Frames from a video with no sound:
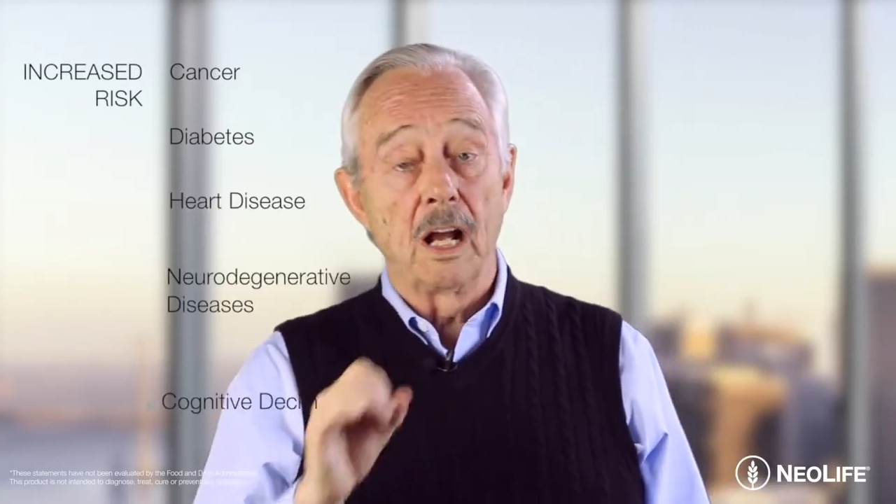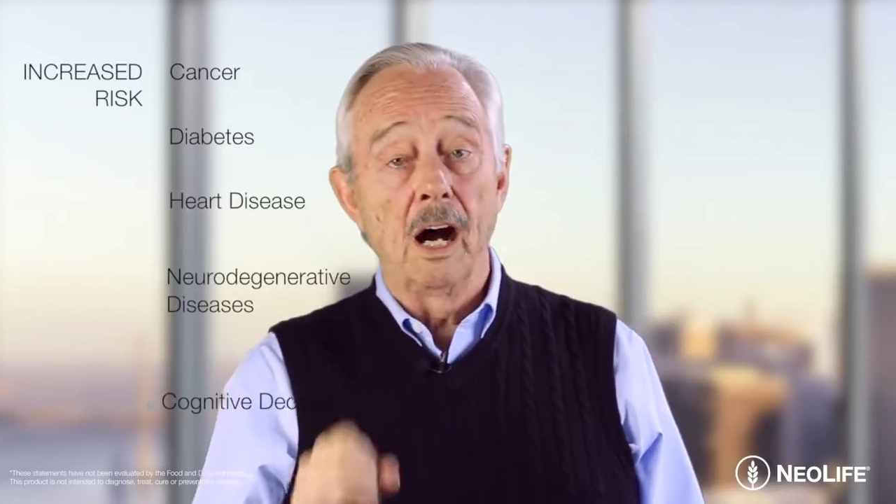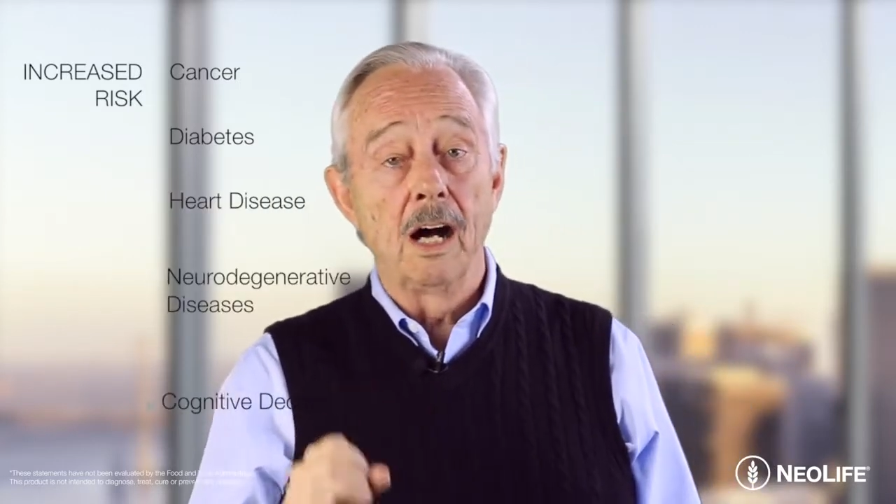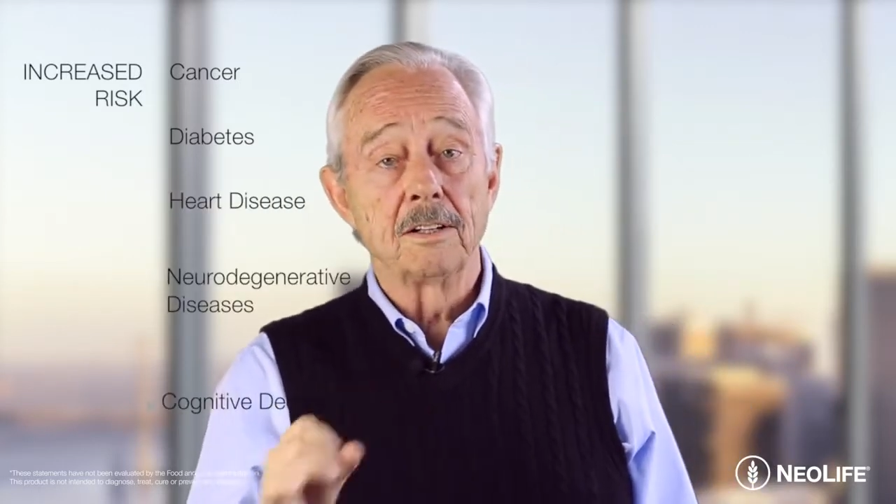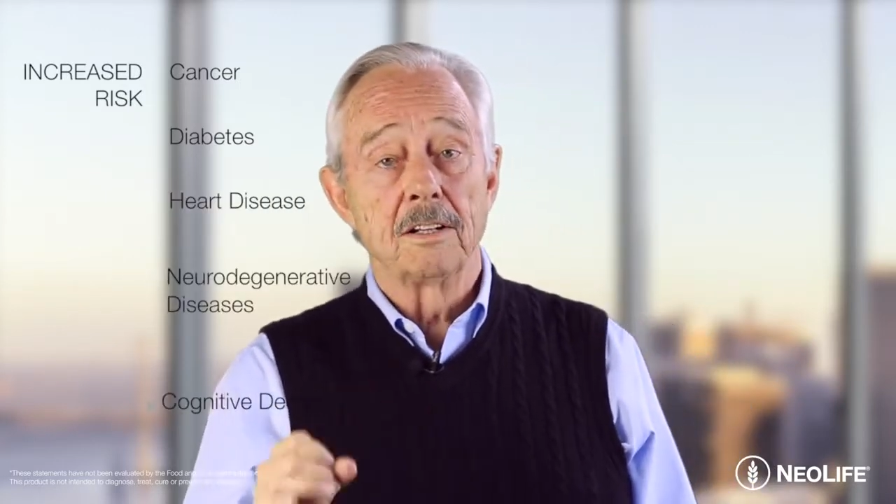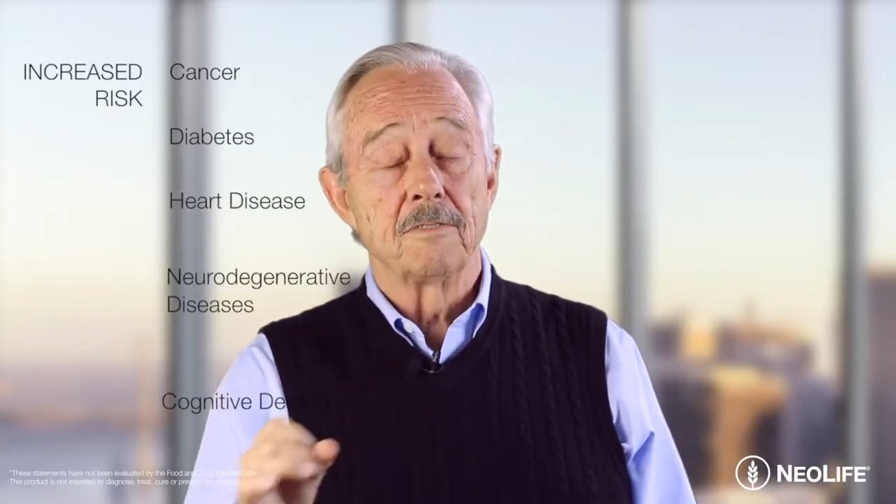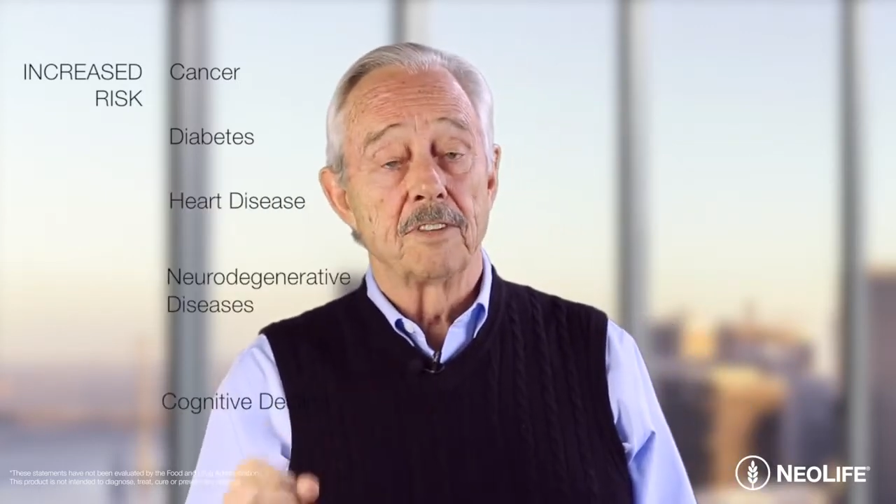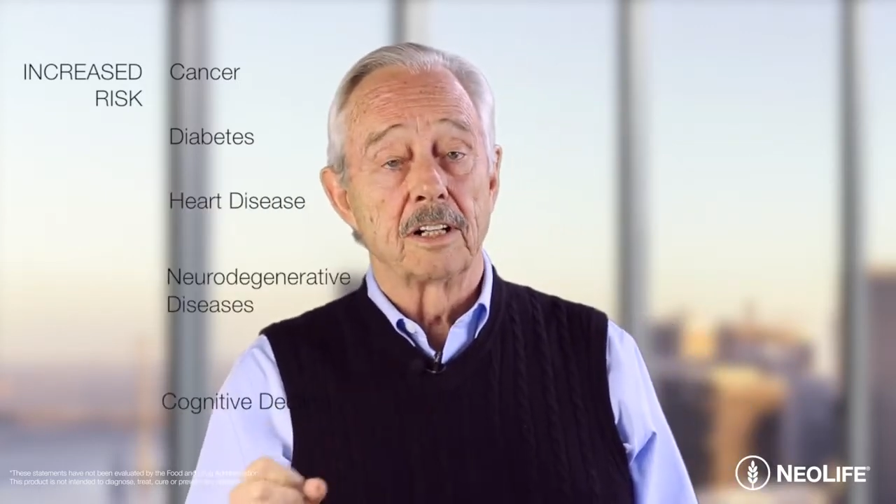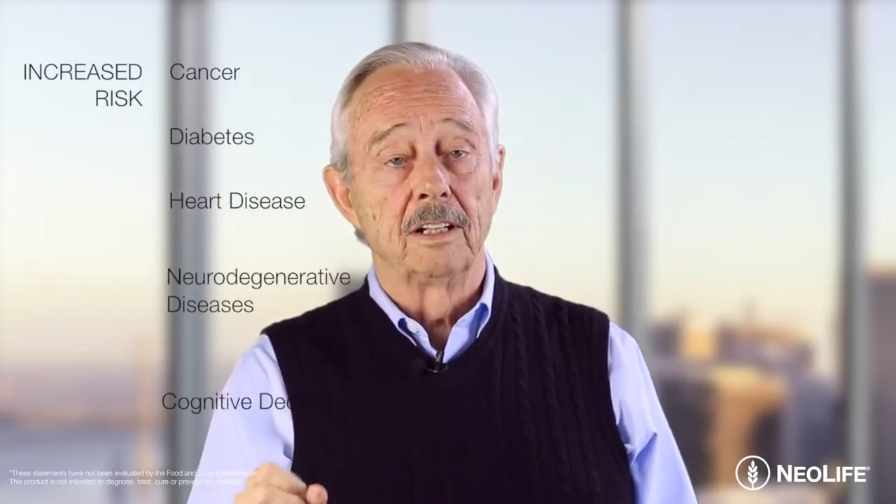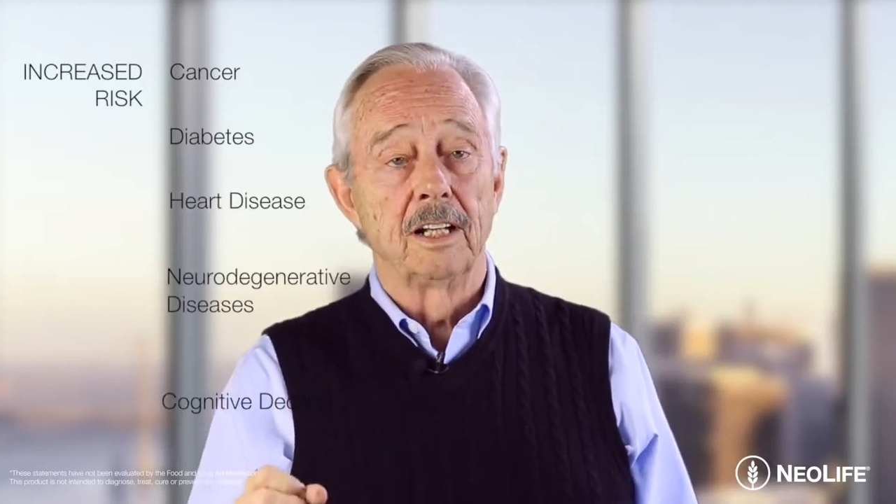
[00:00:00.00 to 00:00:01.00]

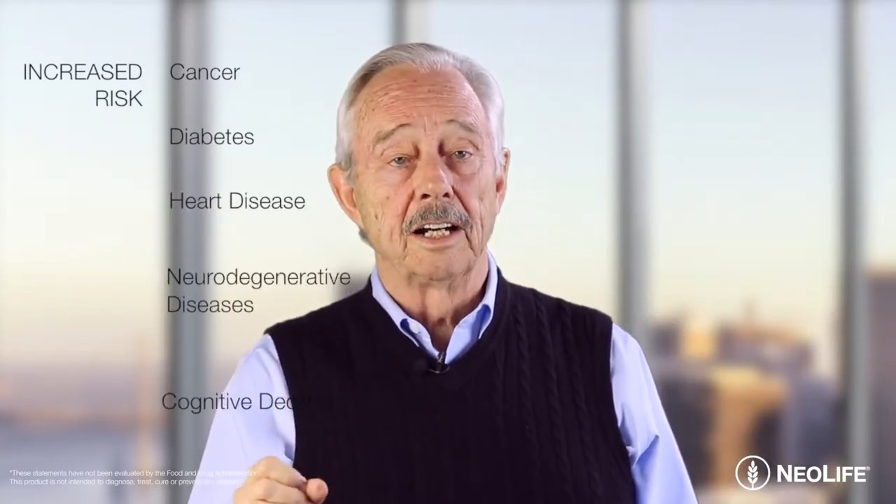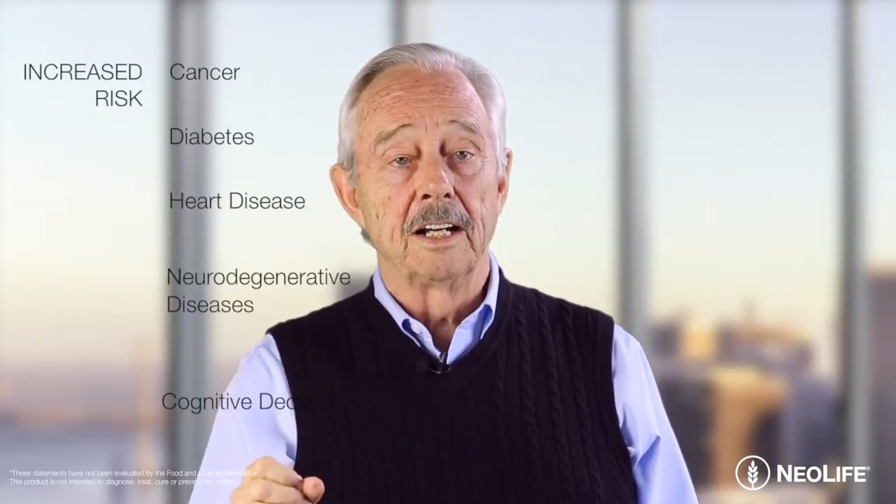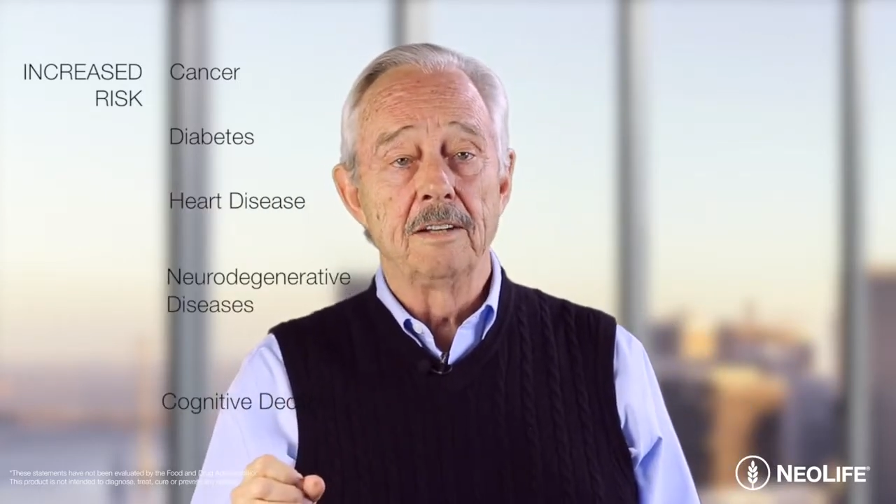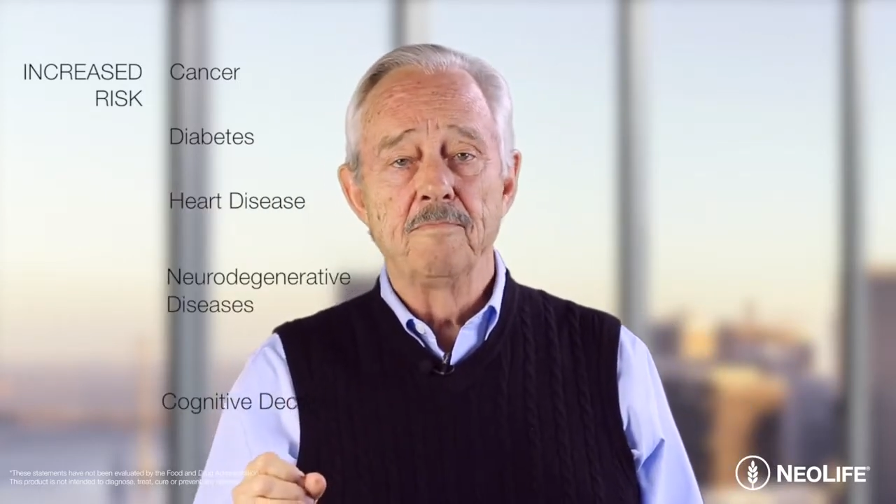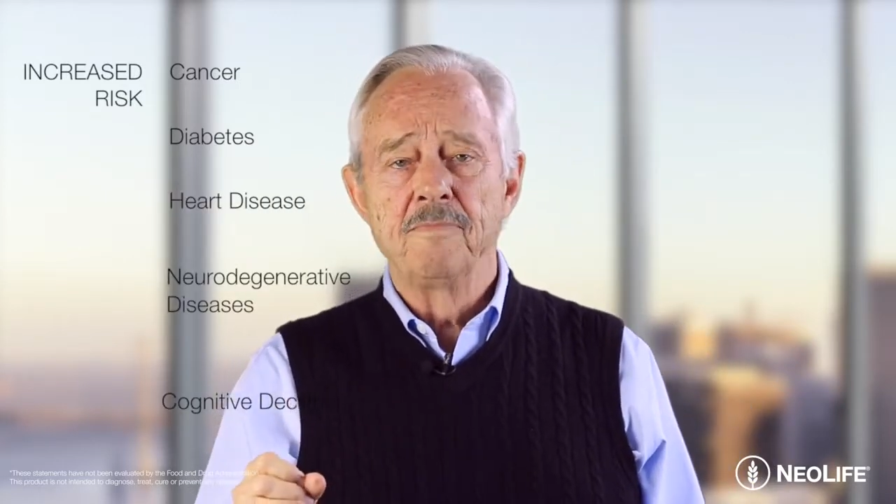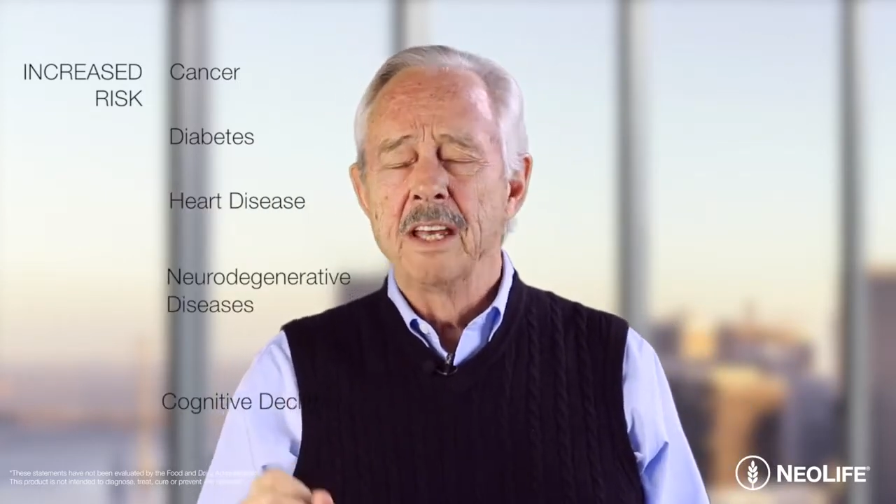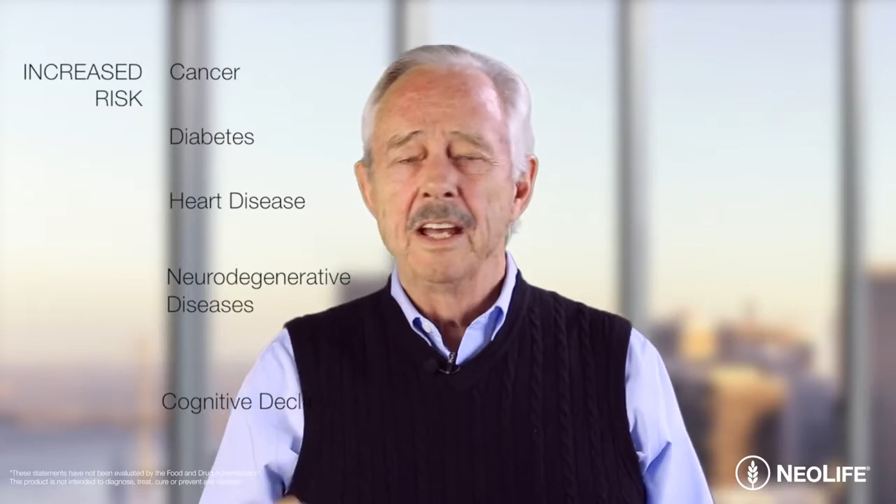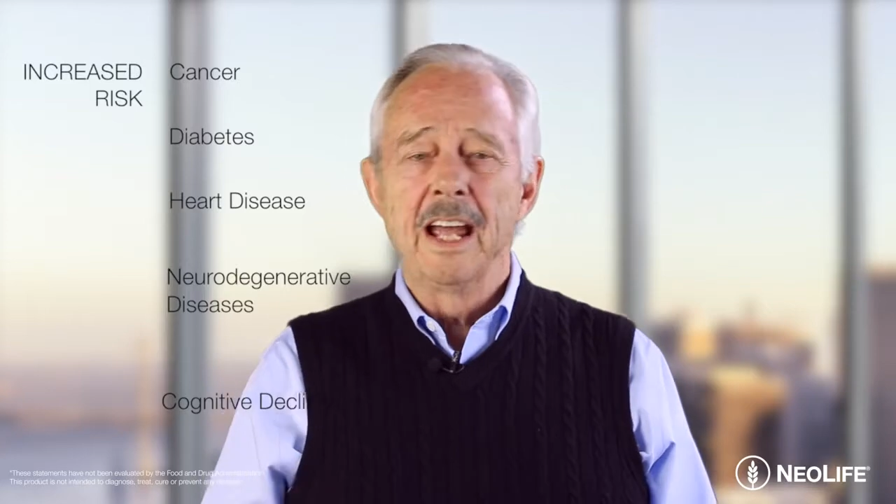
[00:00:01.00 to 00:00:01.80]
cognitive decline,